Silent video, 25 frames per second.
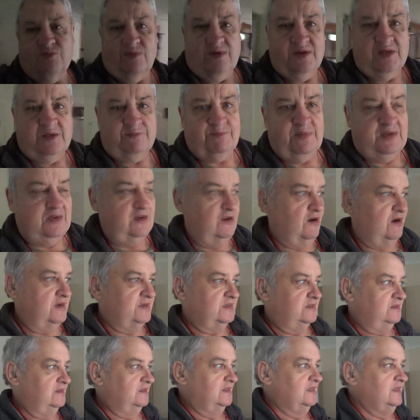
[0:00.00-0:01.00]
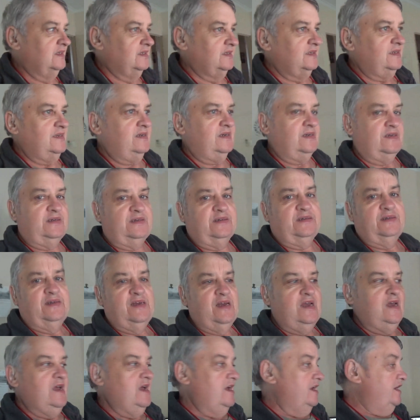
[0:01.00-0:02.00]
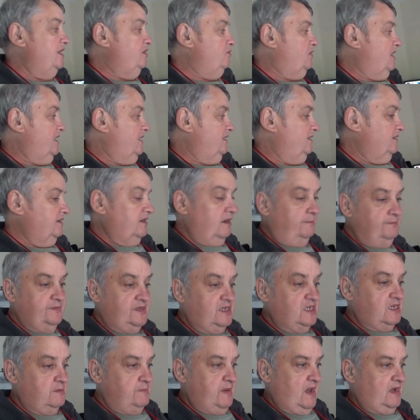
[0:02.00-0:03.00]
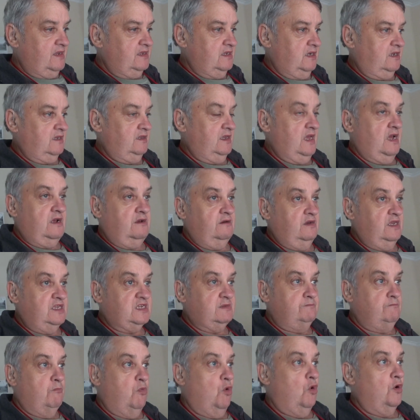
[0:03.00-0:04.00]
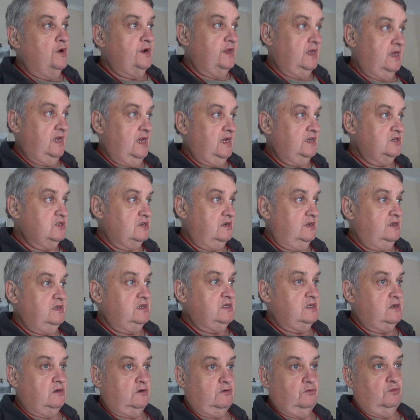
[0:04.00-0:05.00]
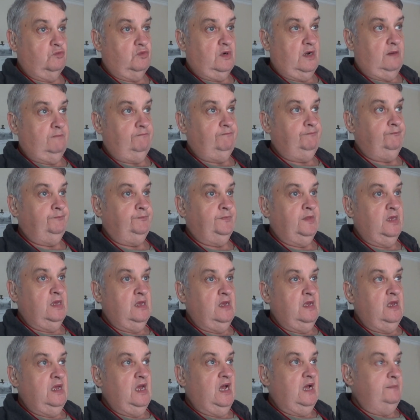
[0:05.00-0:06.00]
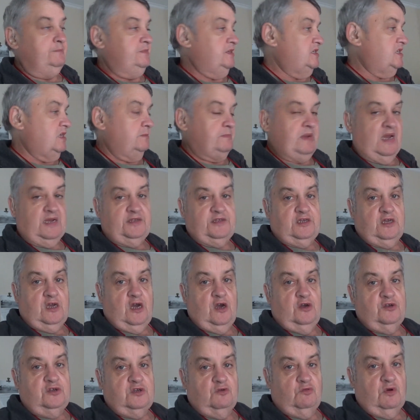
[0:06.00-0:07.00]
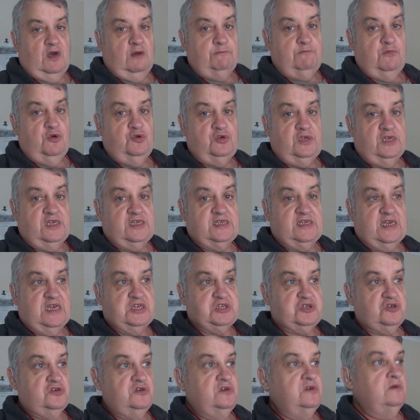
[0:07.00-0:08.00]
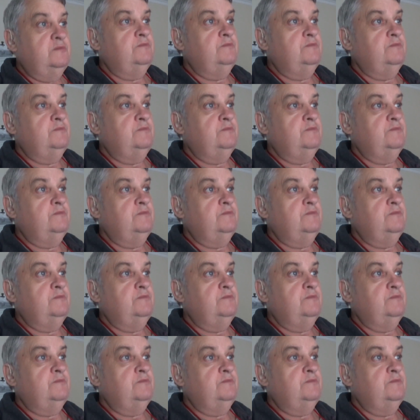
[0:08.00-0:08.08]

way is a bit lighter. Yeah, anyway, I'm just about to, now it's morning actually, so I'm just about to go to a music session